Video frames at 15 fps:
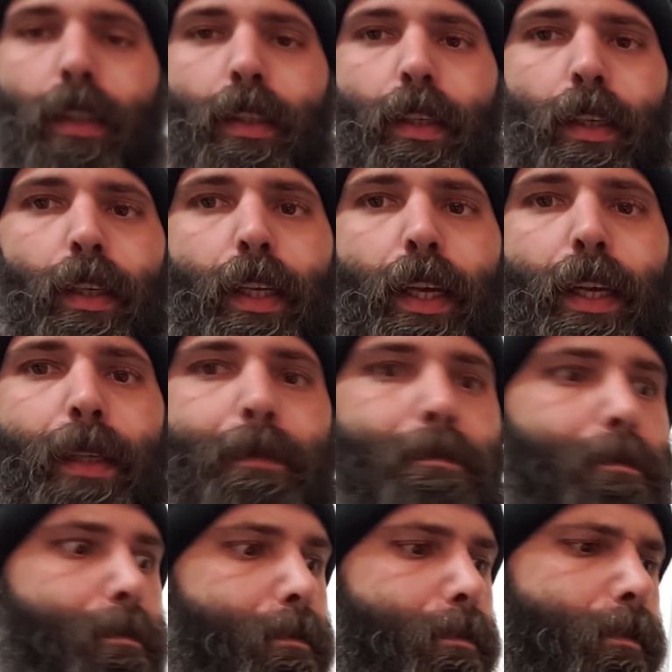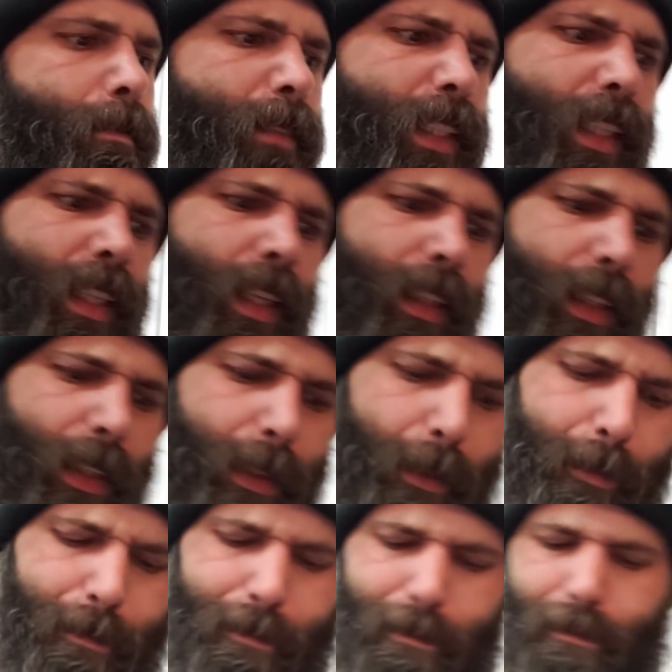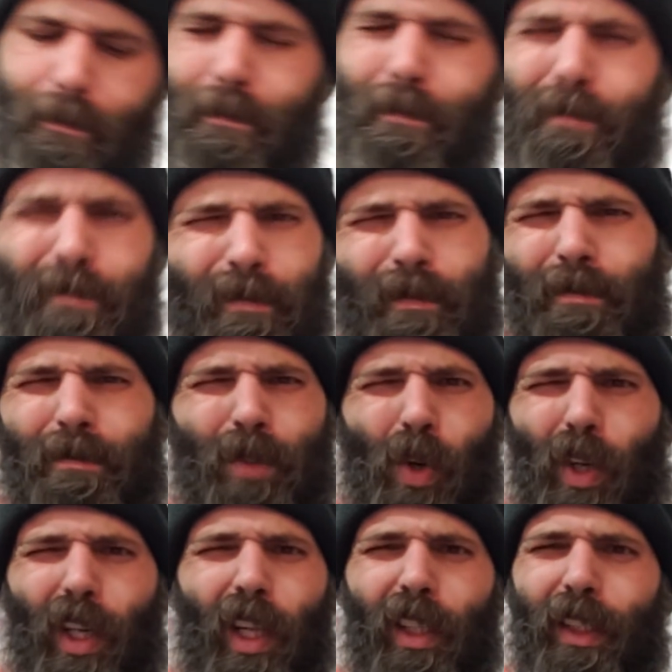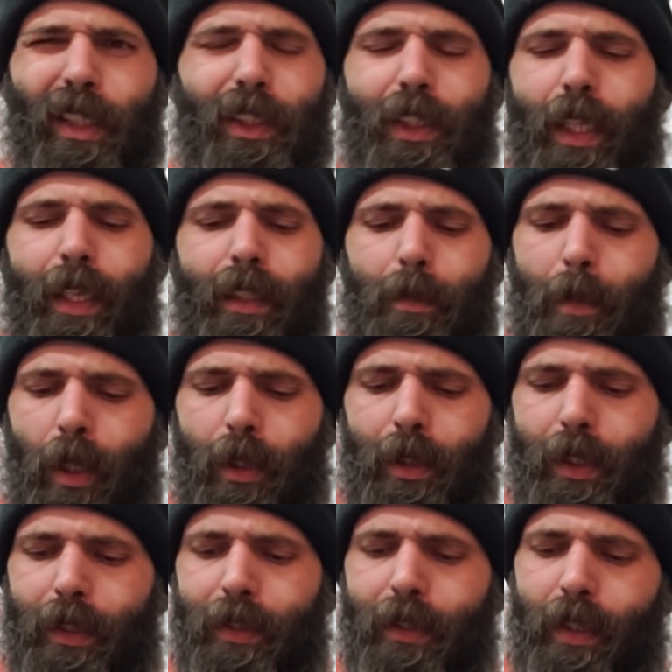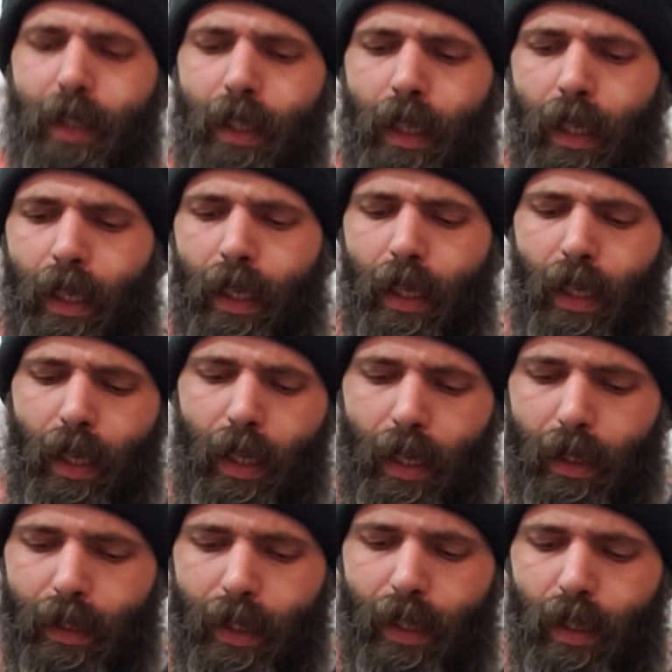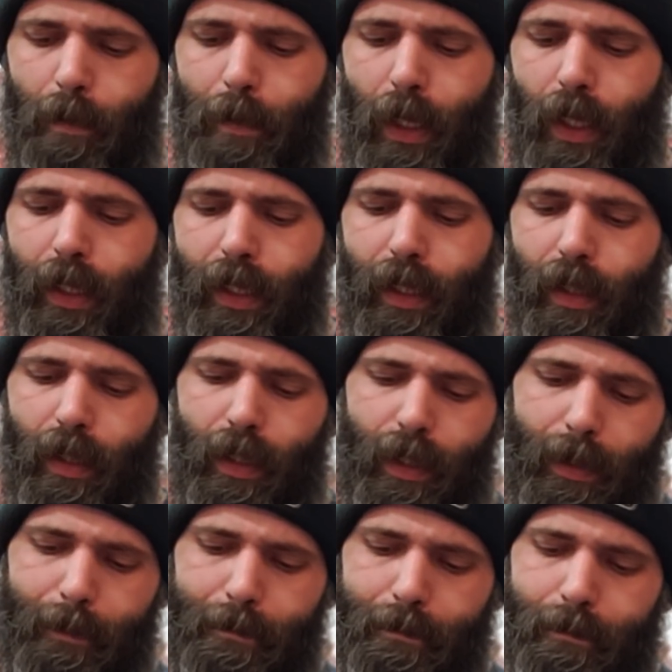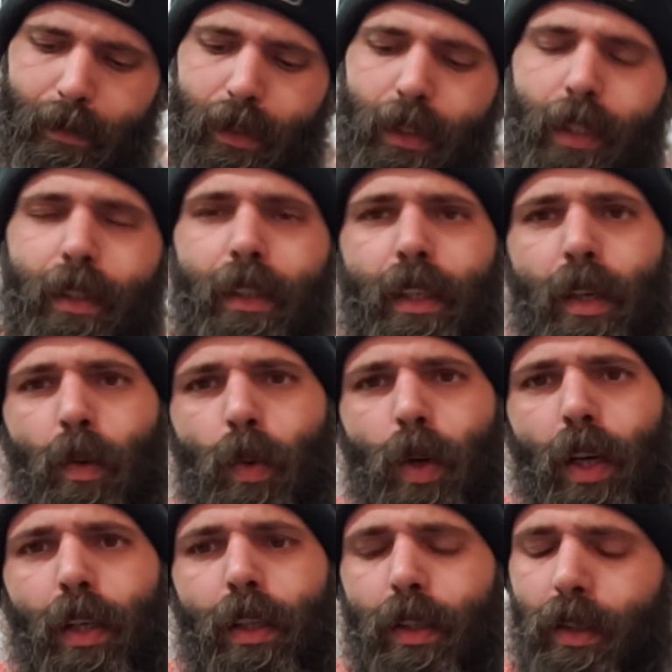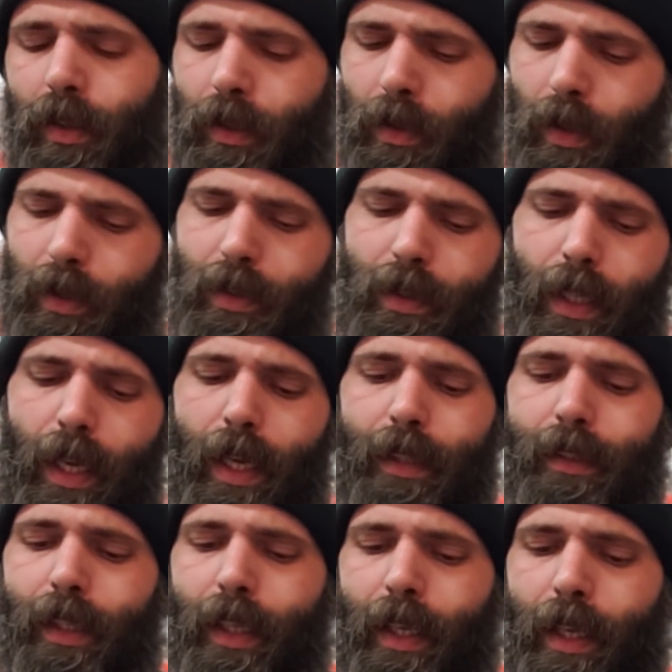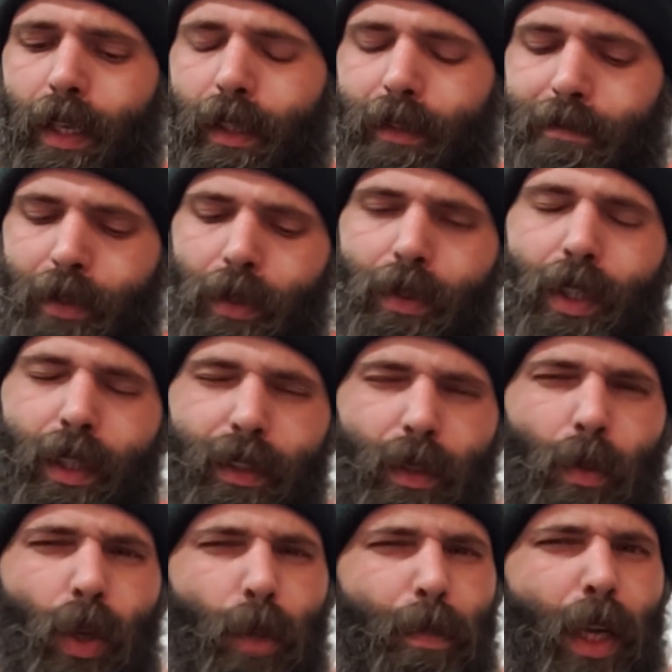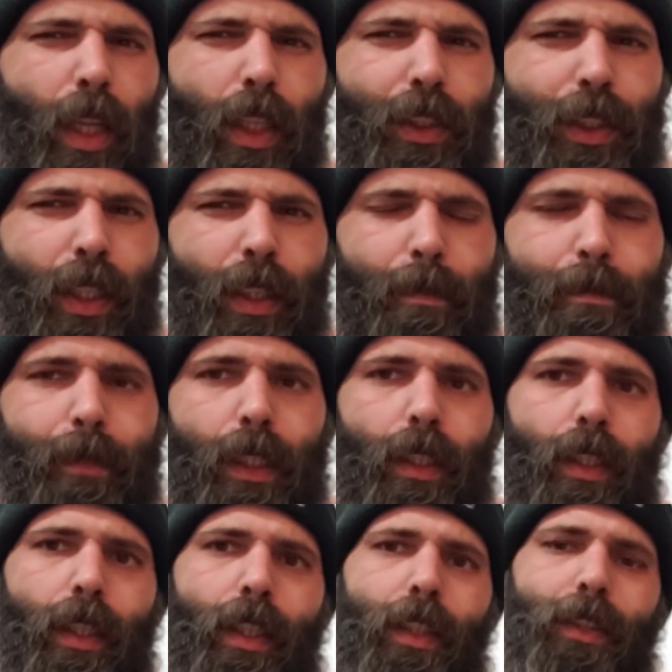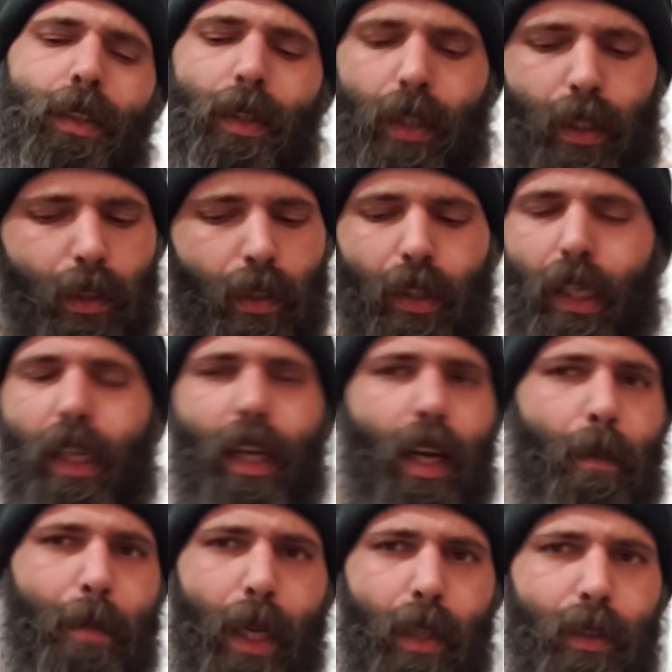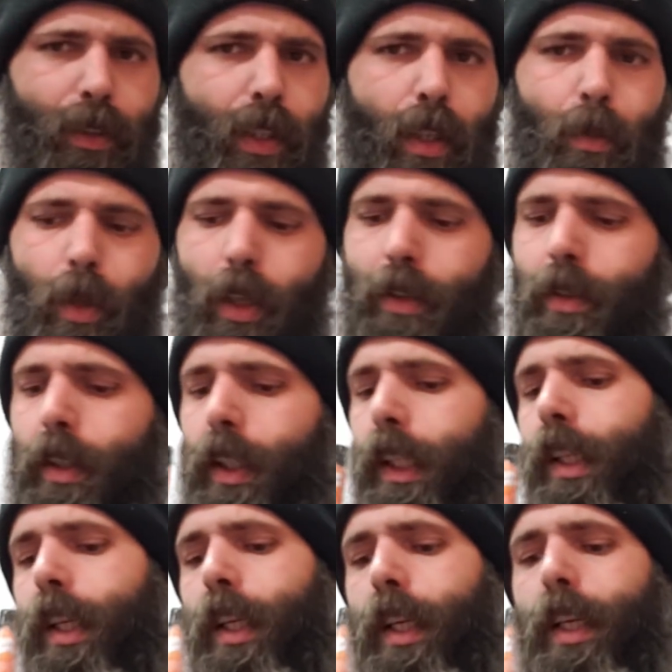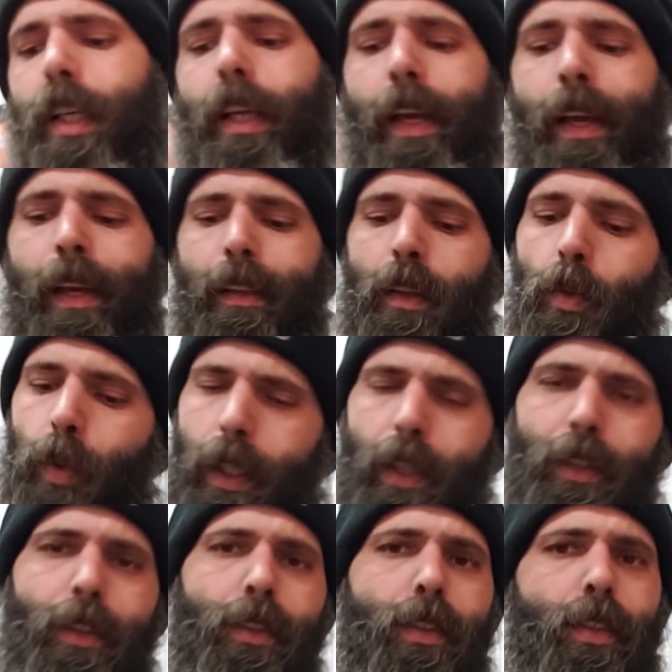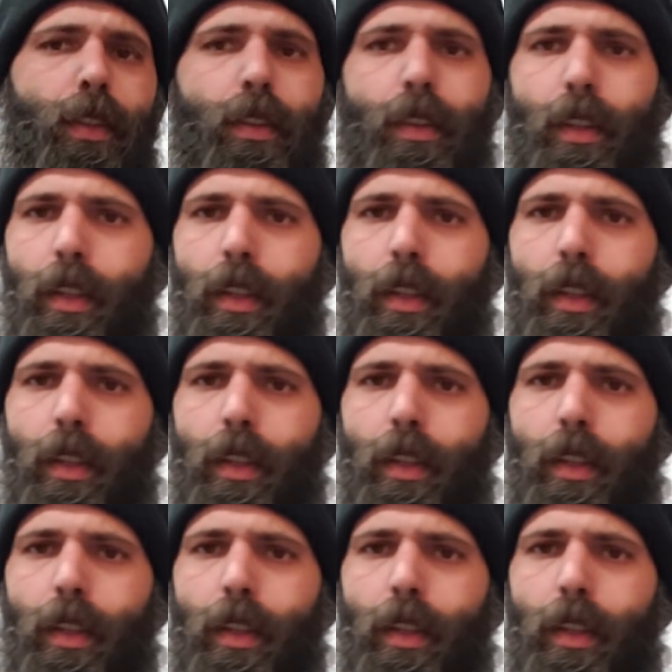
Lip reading: There again, another $4 and change purchase. Kind of bought it on a, it's either going to work or it's not. I got a few things I want to polish up. So either the compound's going to work really good and the wheels,